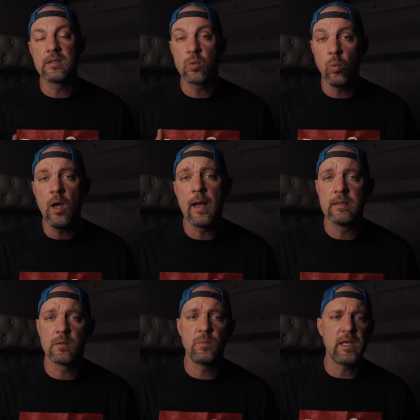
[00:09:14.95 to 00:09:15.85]
this
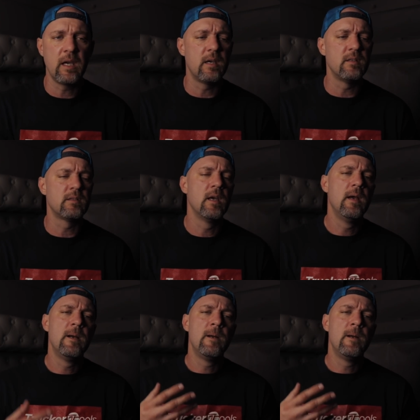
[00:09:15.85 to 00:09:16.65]
was because